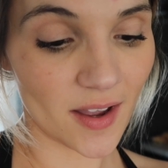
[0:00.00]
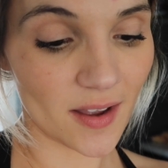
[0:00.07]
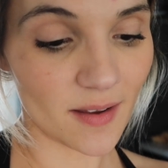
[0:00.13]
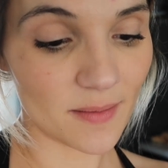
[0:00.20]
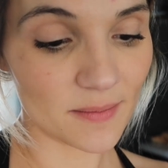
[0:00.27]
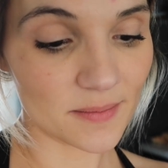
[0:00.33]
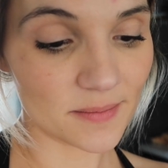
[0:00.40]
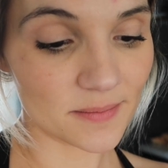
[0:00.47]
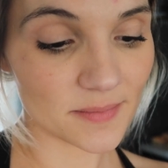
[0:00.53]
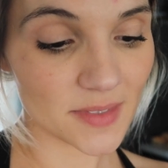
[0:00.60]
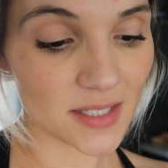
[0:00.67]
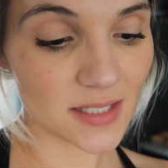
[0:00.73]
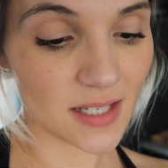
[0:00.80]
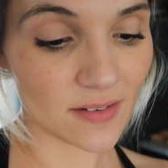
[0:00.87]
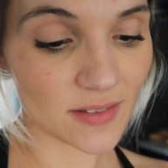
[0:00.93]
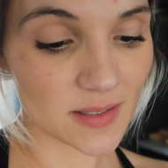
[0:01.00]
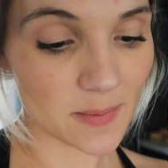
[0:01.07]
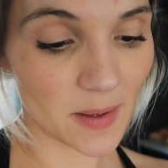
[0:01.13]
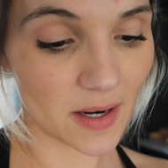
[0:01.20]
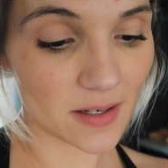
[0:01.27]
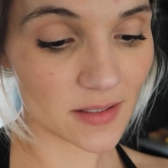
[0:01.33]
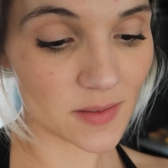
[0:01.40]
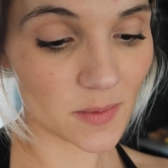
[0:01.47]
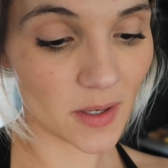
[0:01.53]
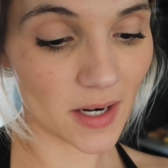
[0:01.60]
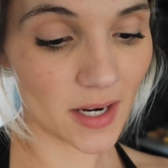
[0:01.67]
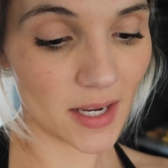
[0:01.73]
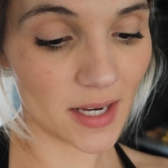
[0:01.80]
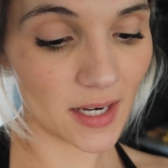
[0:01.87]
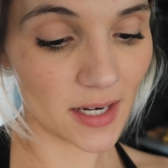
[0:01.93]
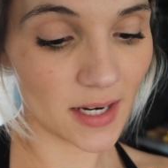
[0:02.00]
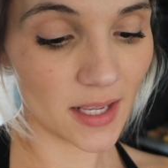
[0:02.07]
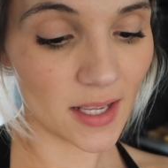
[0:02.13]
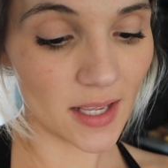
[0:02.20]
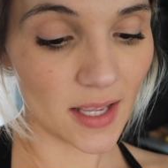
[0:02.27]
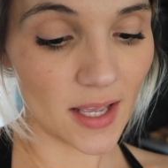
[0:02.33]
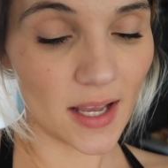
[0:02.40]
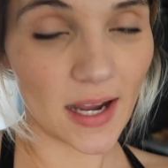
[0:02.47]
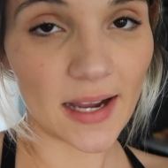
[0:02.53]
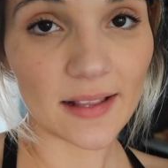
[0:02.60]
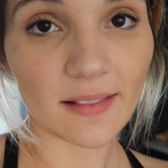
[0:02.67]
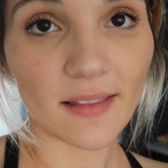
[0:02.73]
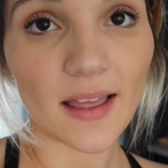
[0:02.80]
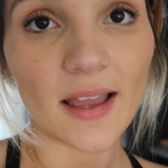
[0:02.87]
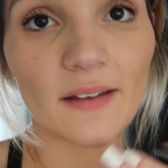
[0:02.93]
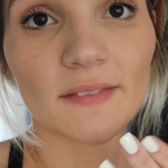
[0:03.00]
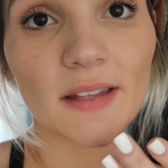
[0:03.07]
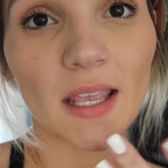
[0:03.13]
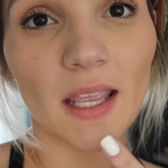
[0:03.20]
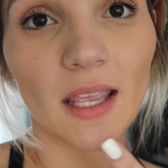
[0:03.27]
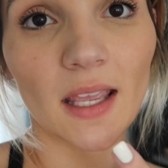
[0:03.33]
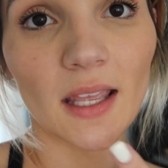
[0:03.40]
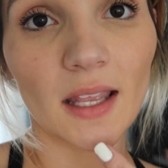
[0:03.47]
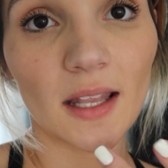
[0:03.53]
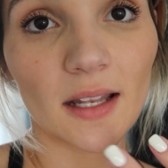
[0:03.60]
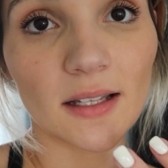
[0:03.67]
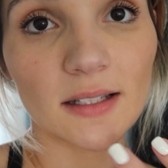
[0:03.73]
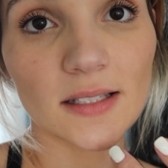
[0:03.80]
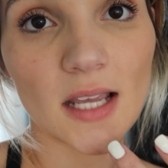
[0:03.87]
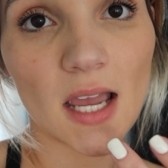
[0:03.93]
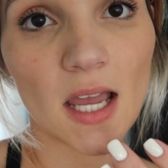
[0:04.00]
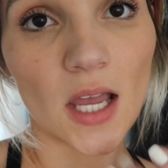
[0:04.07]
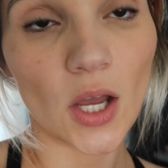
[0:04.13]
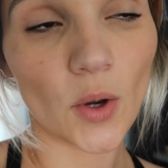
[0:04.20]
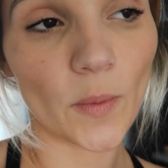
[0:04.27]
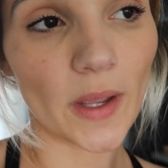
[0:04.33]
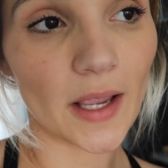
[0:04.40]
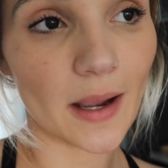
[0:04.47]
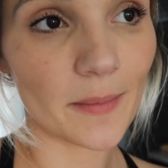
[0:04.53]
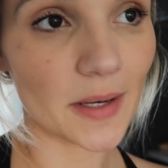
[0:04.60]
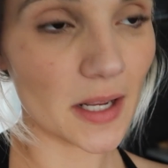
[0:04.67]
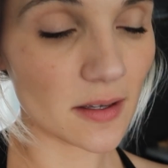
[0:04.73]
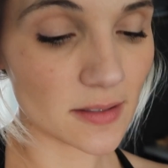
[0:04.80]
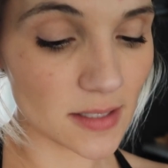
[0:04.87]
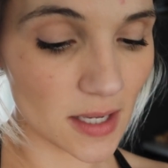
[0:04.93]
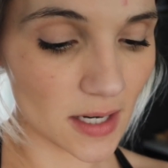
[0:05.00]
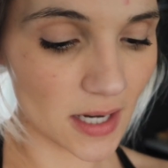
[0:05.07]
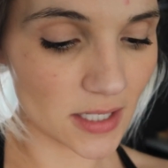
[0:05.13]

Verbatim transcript: um, David's parents were in, I left and went and got my nails done.